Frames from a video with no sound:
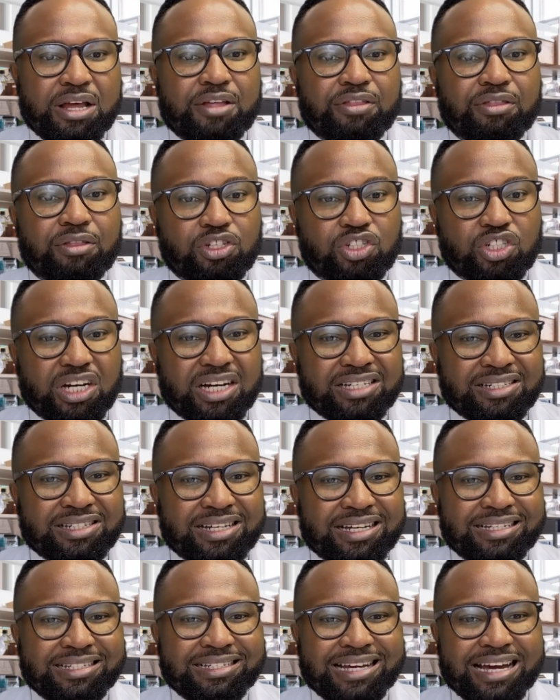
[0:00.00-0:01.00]
The judge
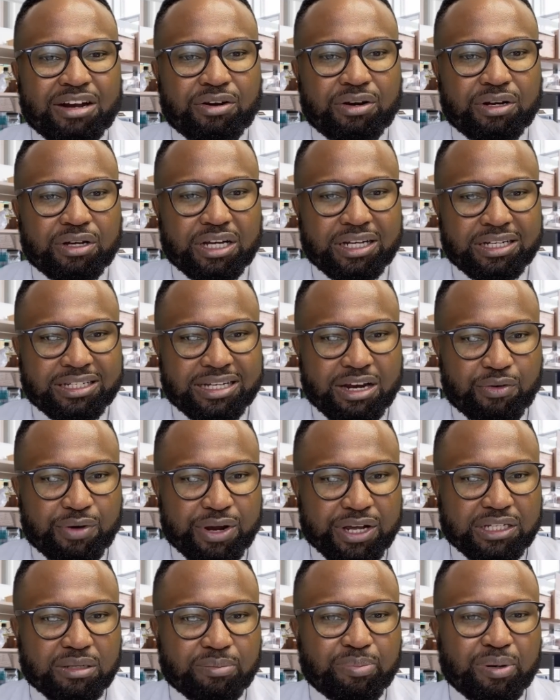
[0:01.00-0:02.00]
can
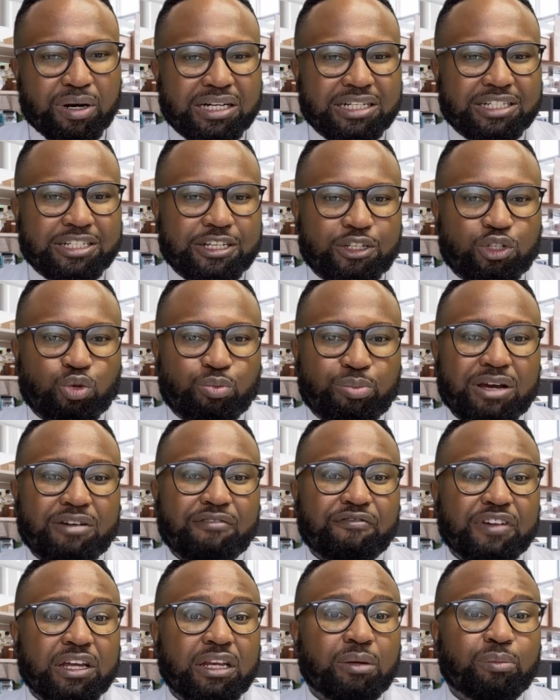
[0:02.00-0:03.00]
direct a party to be
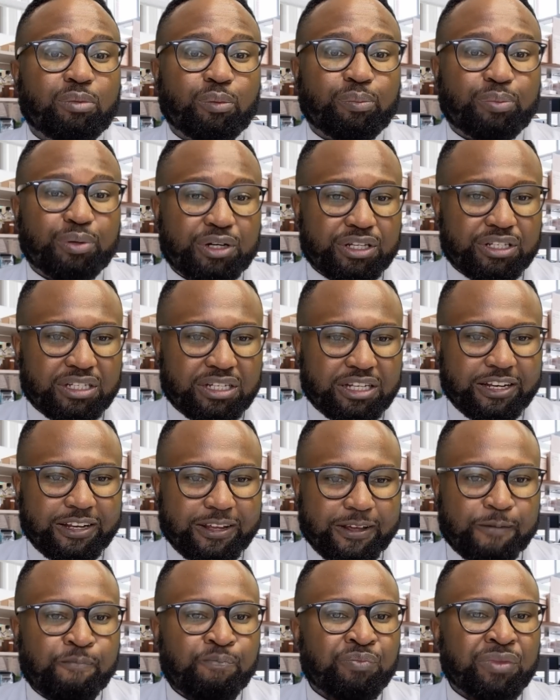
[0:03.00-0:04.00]
available
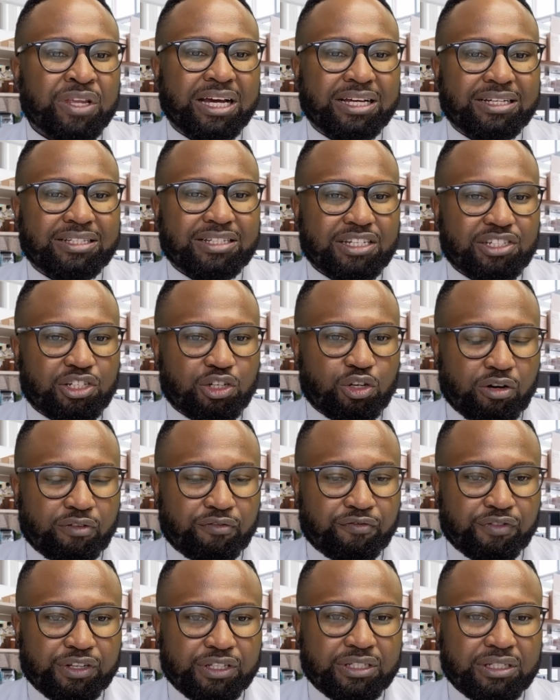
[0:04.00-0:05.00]
personally at such a
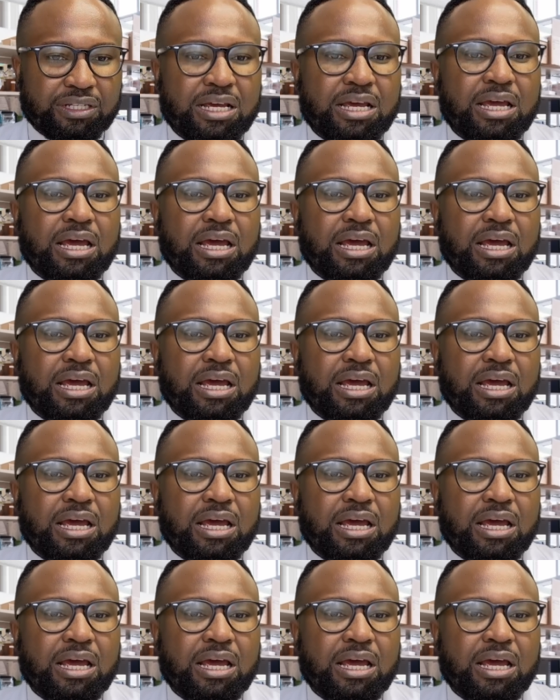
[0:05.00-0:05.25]
conference.